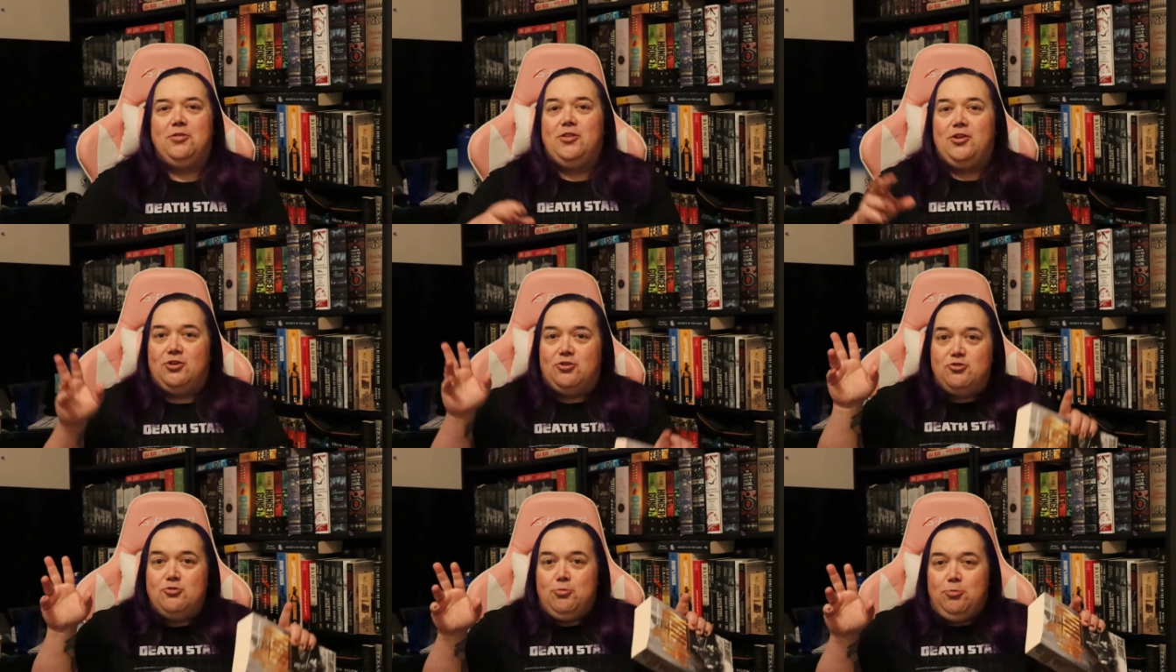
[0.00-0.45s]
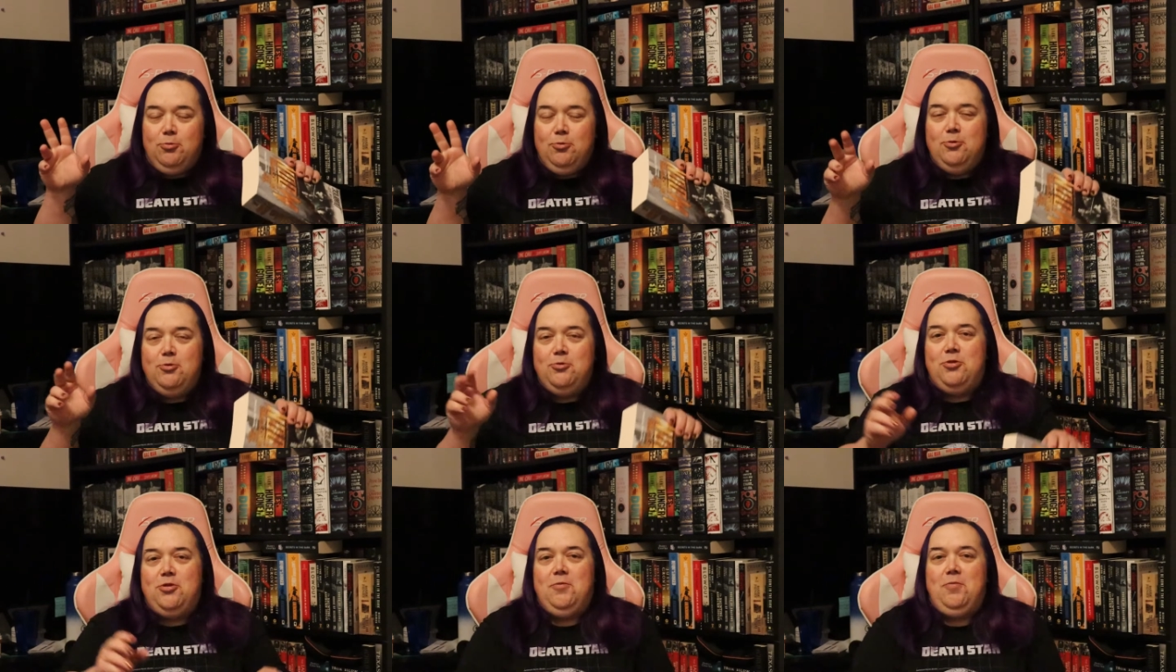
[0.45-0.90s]
the
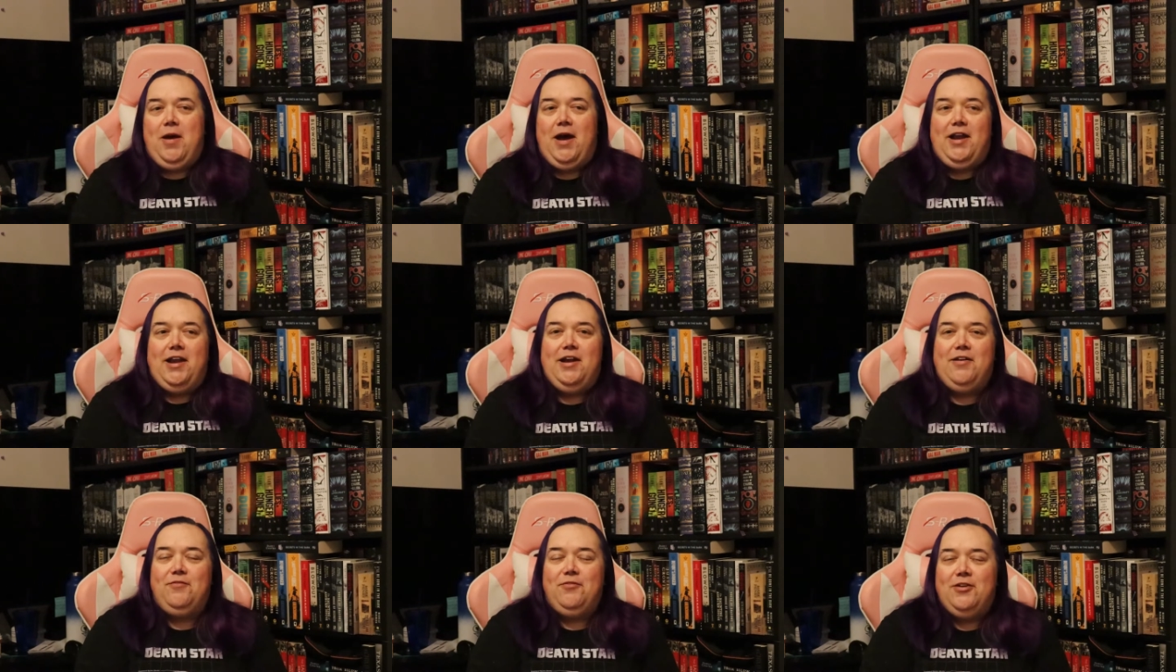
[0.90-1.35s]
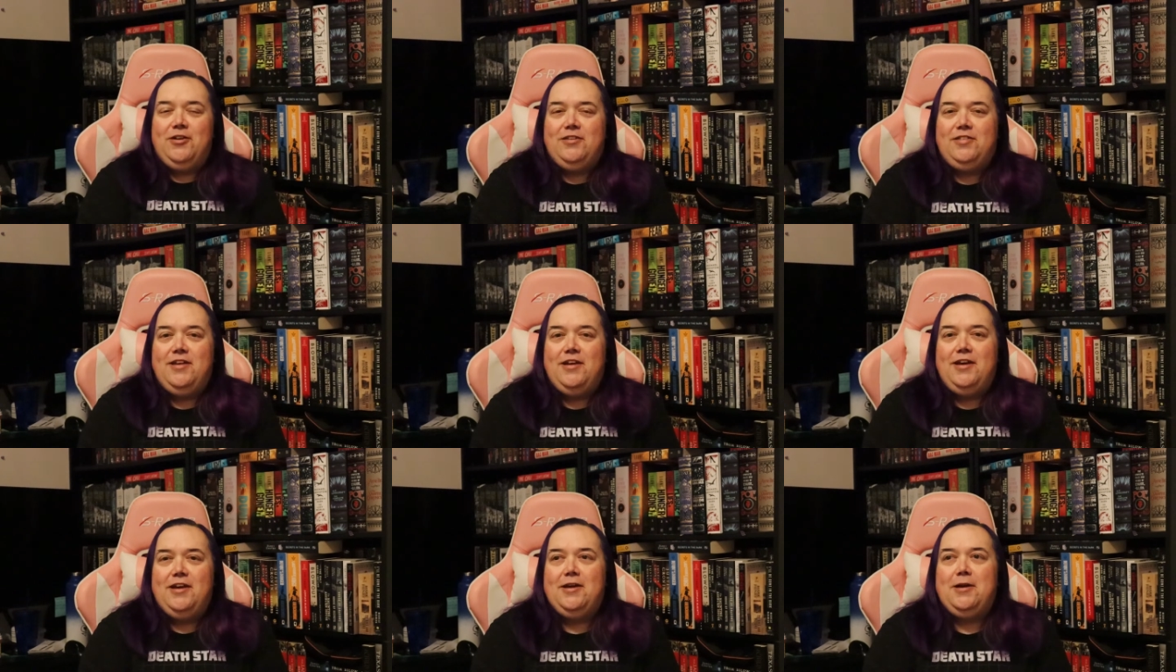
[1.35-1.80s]
truth about
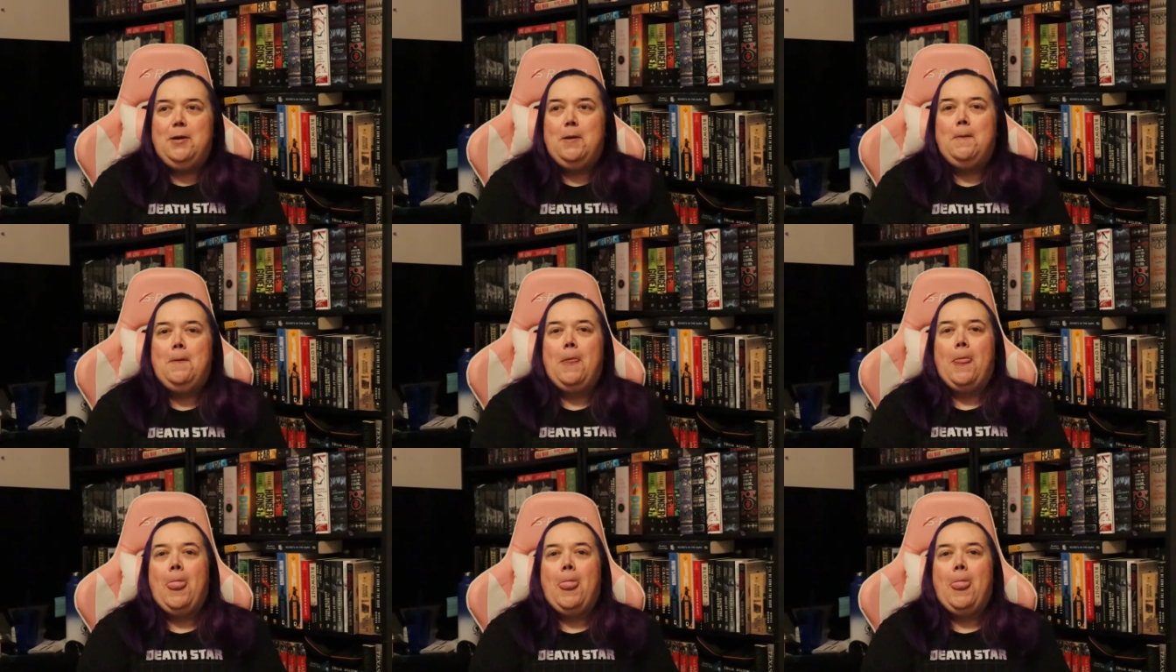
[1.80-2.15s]
everything.